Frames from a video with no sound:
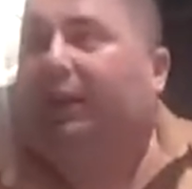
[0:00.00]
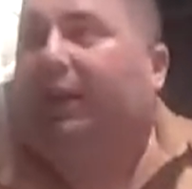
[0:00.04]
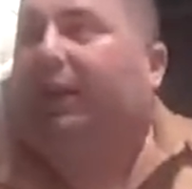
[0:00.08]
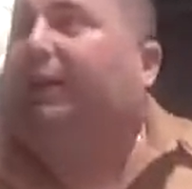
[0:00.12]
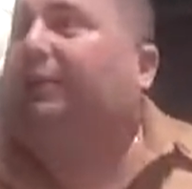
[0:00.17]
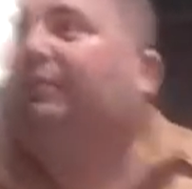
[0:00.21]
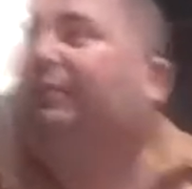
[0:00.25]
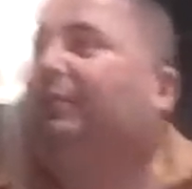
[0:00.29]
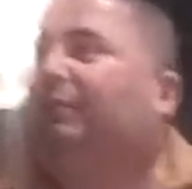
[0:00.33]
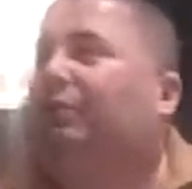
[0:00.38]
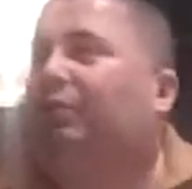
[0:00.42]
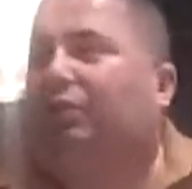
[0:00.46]

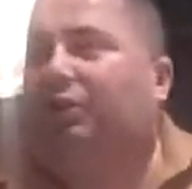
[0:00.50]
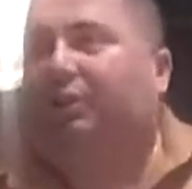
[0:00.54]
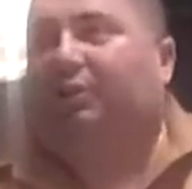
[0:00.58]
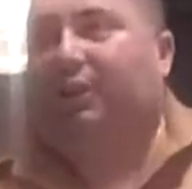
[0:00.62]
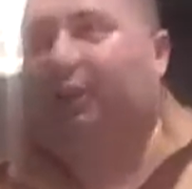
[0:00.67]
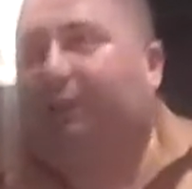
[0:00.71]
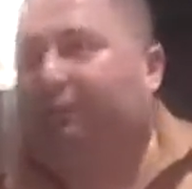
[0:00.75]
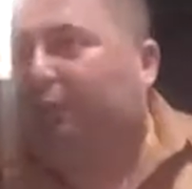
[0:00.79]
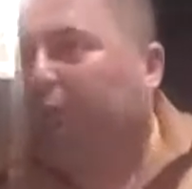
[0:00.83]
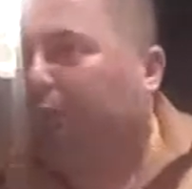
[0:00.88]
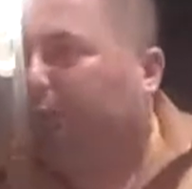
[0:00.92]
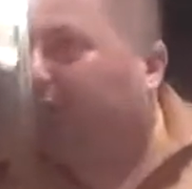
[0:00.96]
cases, you just
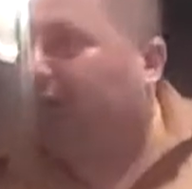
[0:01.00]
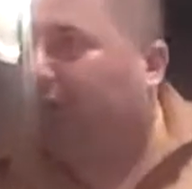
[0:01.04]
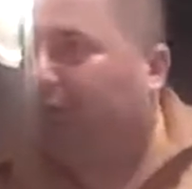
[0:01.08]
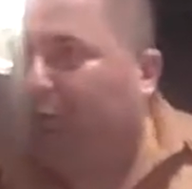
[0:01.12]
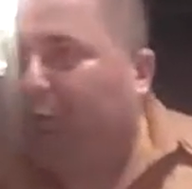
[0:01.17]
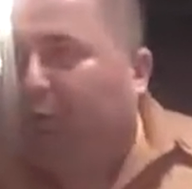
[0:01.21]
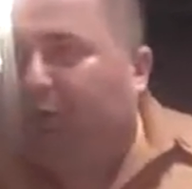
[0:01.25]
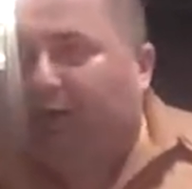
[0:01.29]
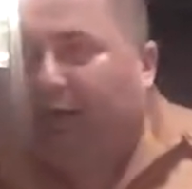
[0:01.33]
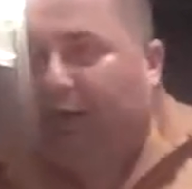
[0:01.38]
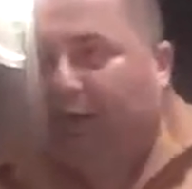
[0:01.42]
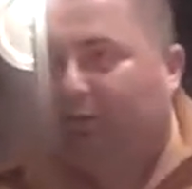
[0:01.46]
have to wait
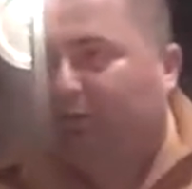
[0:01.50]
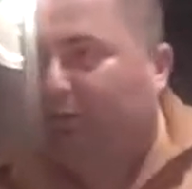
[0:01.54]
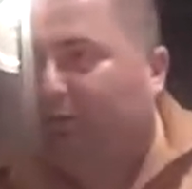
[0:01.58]
till we get